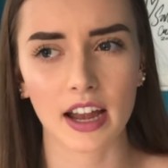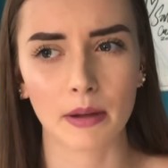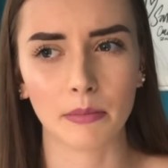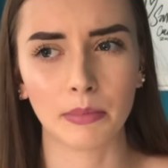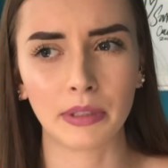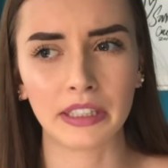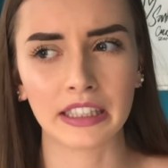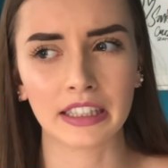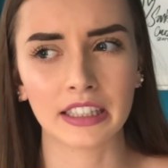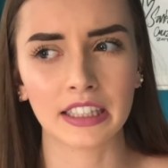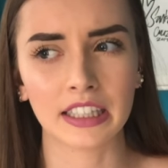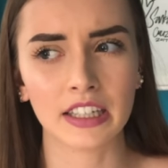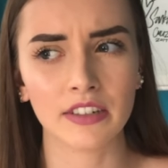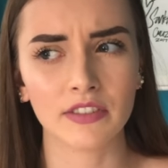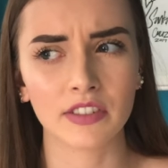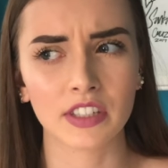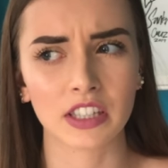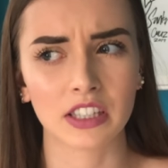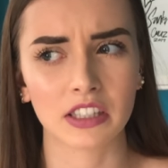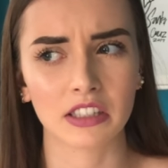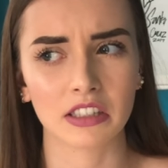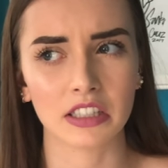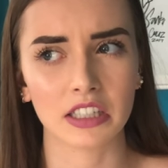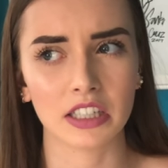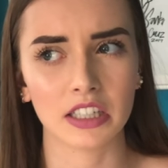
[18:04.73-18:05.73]
I believe
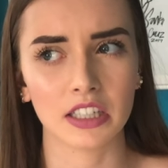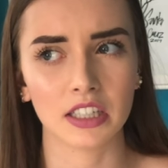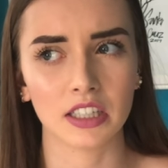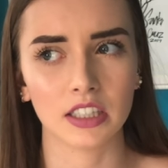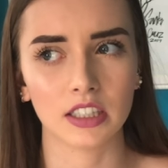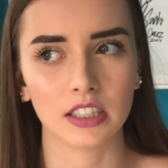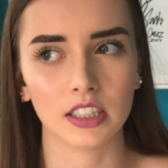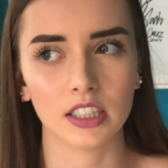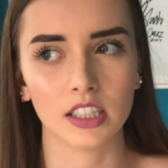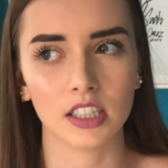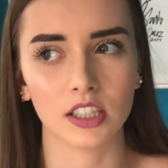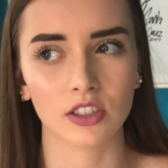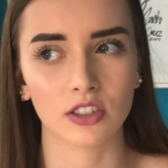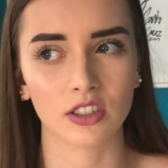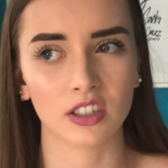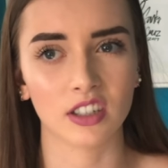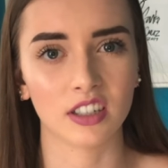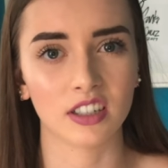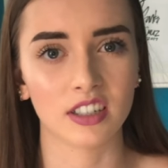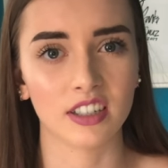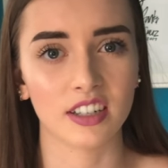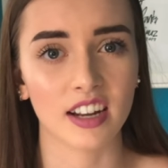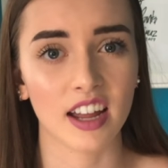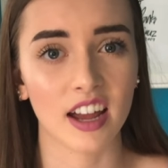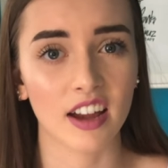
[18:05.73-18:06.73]
it's either
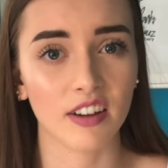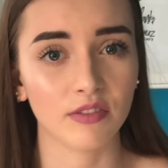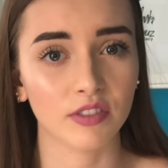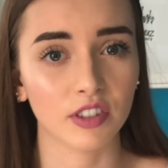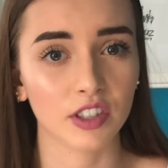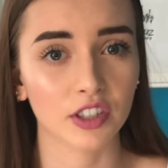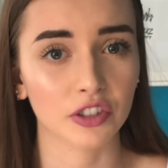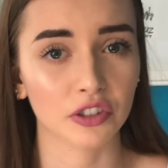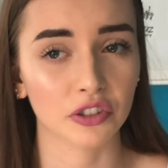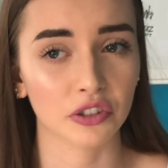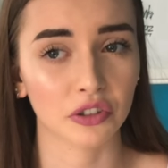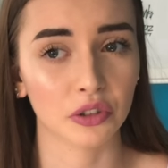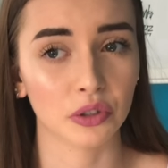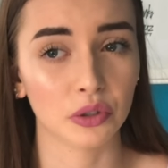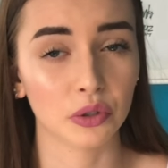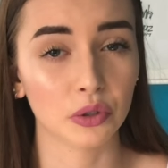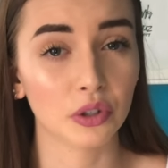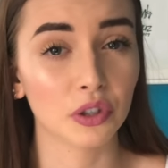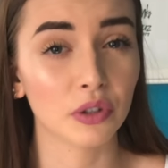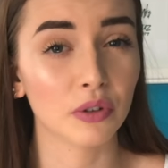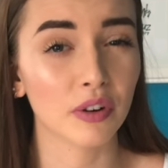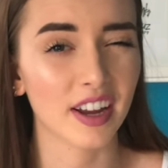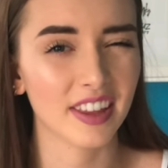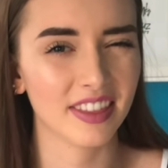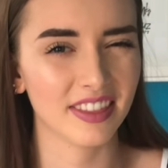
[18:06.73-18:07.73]
on Netflix or
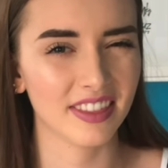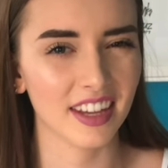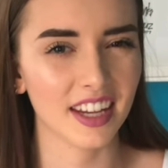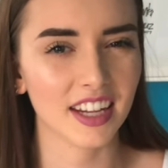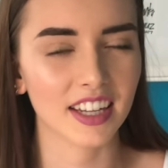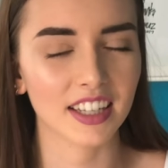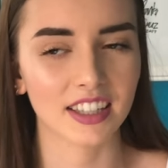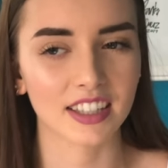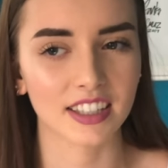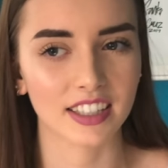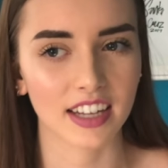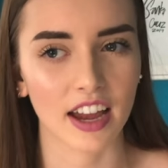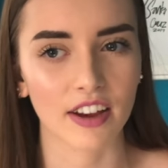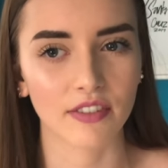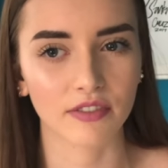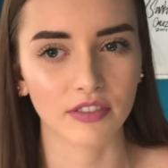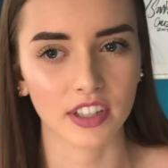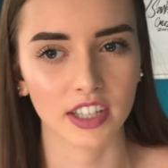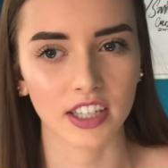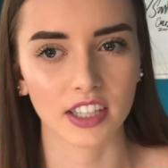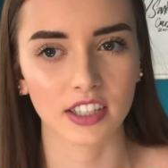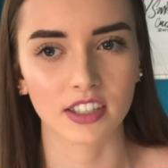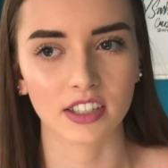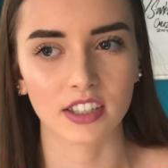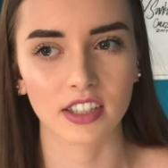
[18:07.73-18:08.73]
Hulu. I think it's
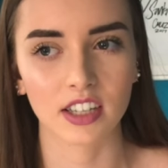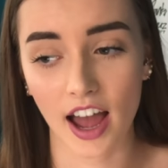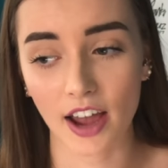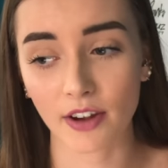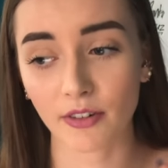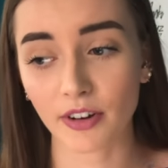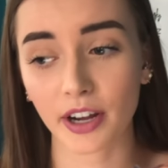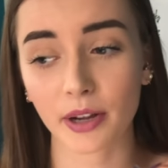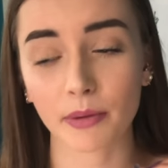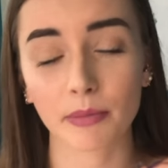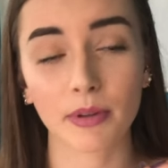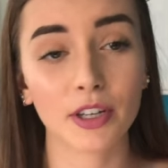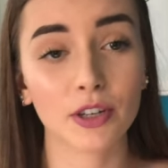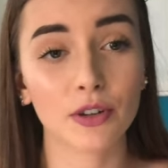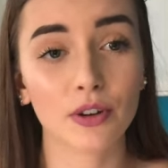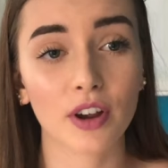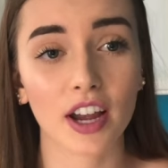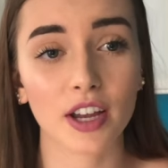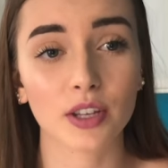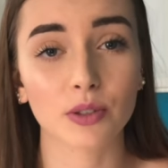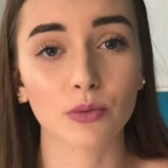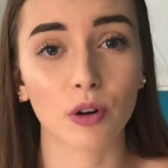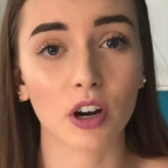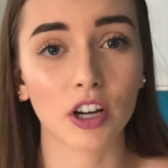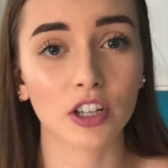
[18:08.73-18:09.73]
Netflix. I recommend you
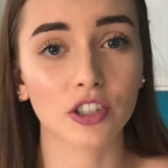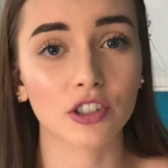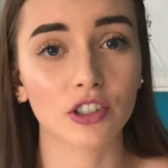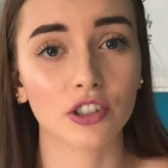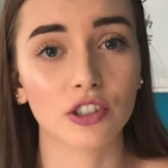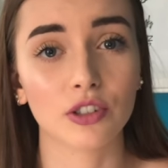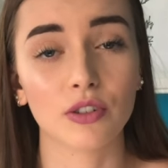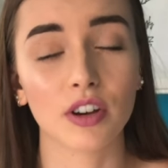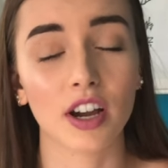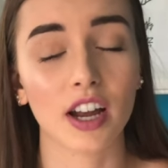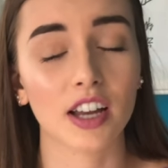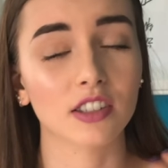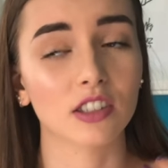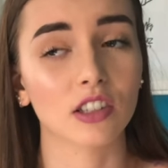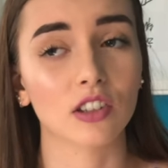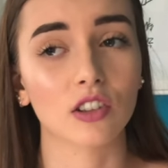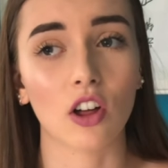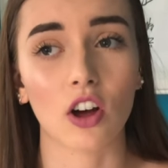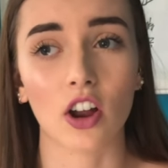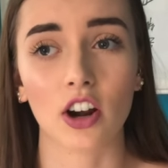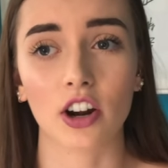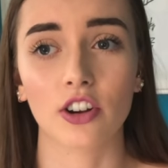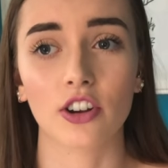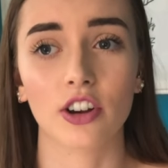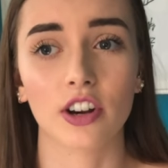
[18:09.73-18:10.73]
guys watch it too. It has a
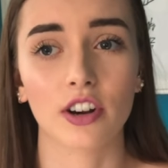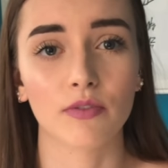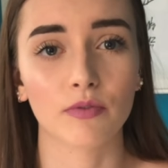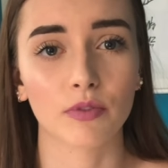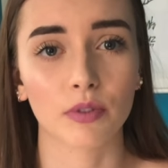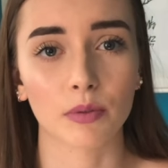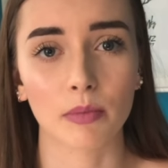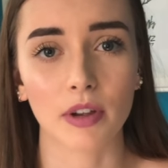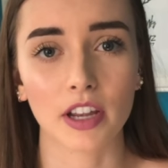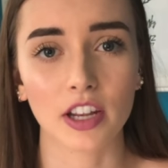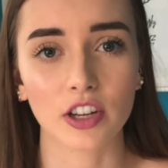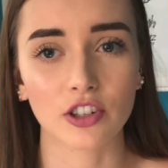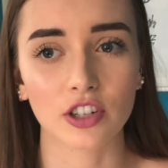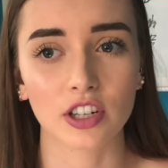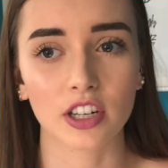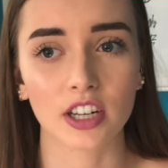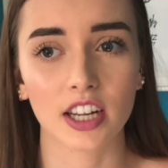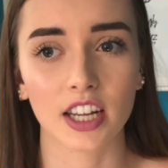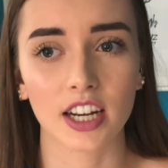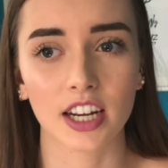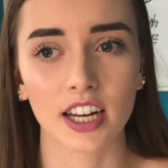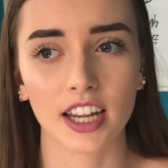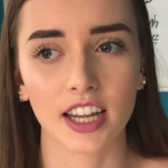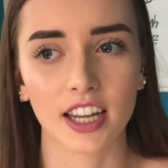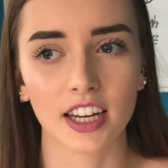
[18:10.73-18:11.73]
lot of good information
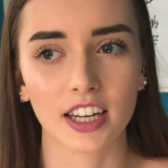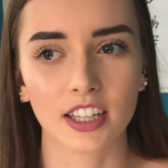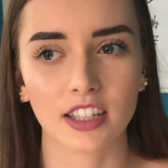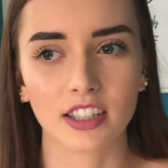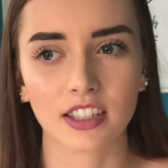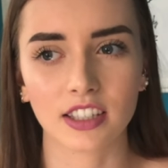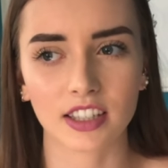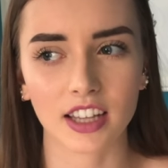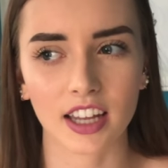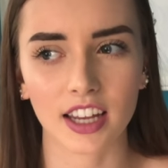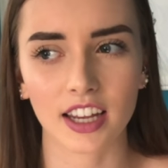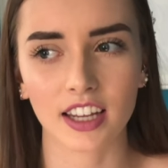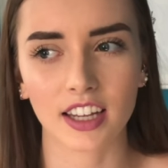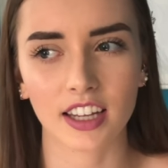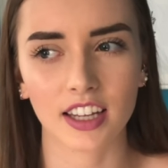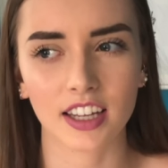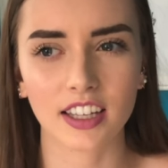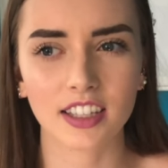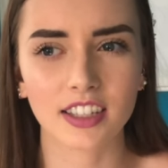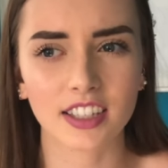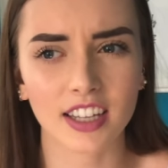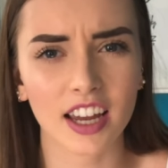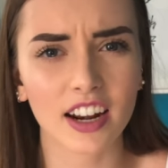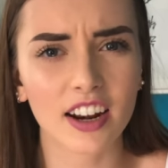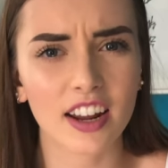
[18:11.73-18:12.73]
in it, and it's like,
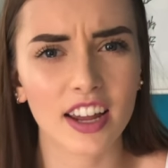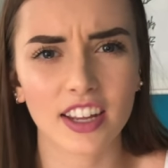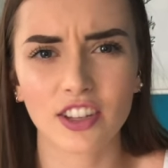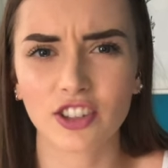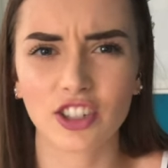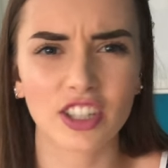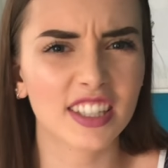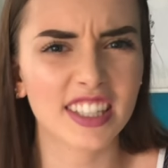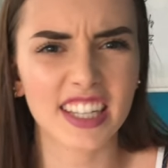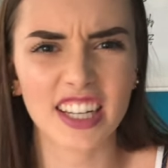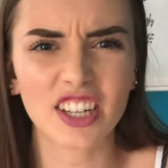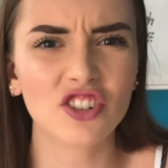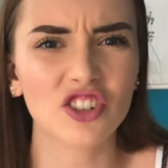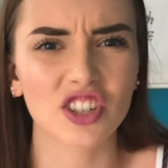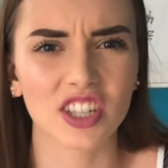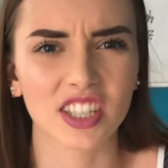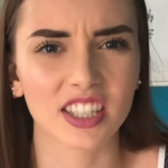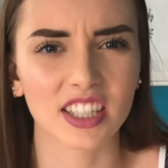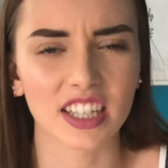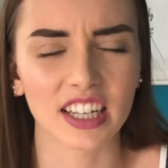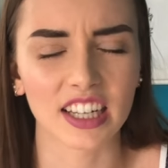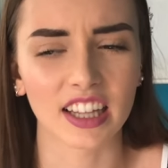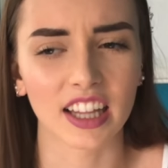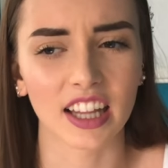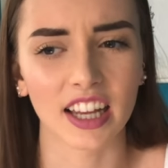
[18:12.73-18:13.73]
it's just
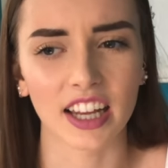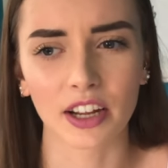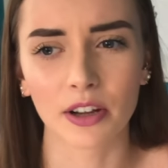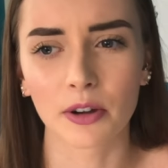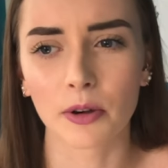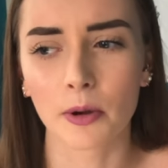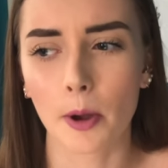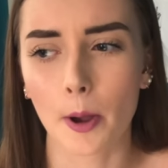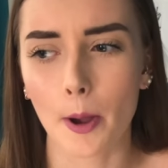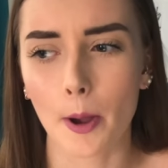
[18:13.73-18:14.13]
interesting. Like,